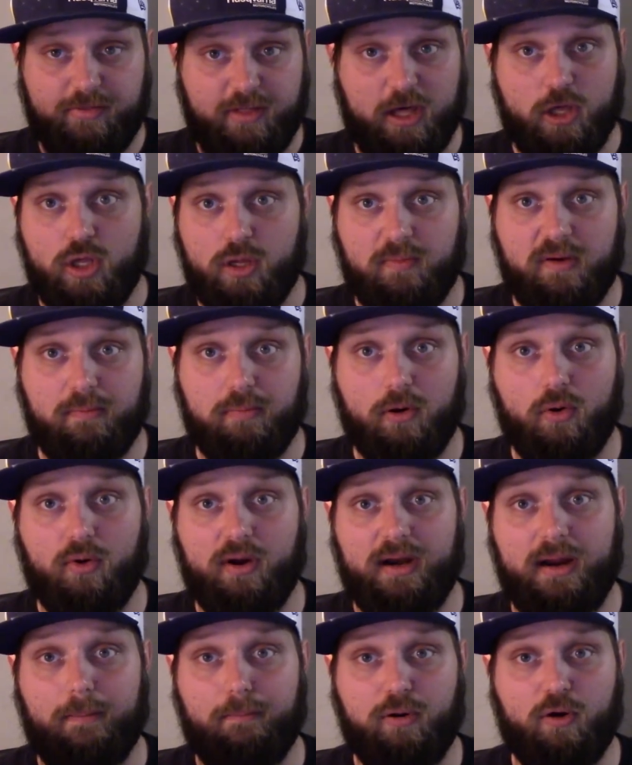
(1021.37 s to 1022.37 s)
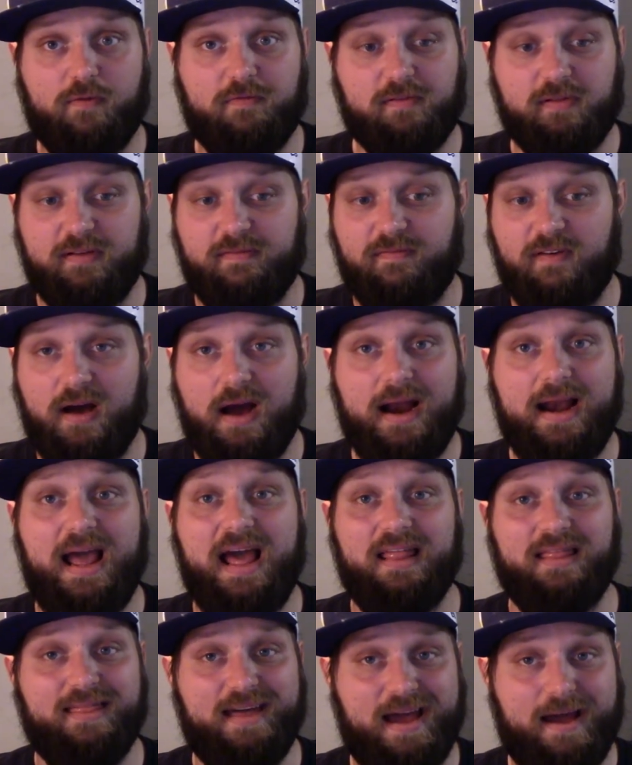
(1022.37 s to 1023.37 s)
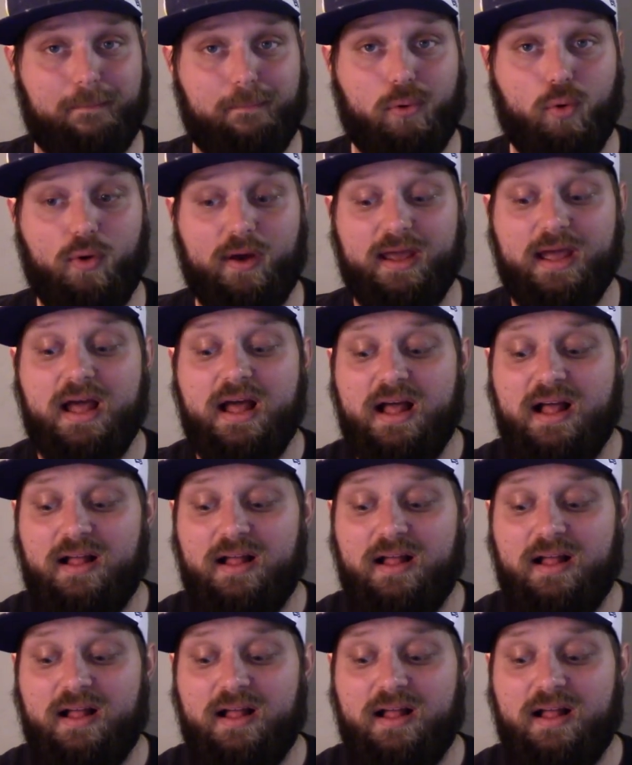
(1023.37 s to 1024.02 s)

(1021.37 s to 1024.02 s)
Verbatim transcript: They should be broken in perfectly fine at that point.